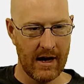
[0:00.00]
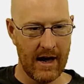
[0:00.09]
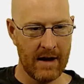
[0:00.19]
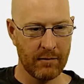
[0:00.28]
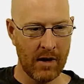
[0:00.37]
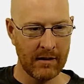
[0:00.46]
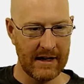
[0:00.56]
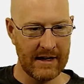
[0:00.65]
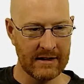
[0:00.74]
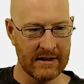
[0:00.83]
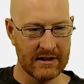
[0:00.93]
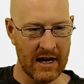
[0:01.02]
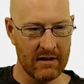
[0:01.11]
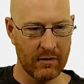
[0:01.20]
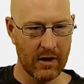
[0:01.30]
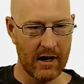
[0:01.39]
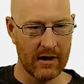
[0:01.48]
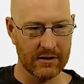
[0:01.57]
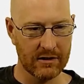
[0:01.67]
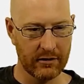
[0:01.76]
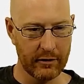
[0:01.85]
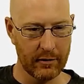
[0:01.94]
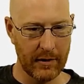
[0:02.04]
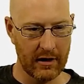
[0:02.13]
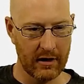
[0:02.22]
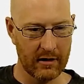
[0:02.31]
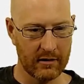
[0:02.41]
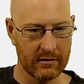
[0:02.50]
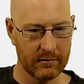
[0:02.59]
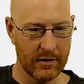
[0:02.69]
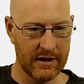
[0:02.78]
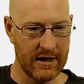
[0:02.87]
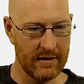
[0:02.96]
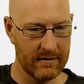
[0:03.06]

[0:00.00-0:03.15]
And probably inside of our else loop here, but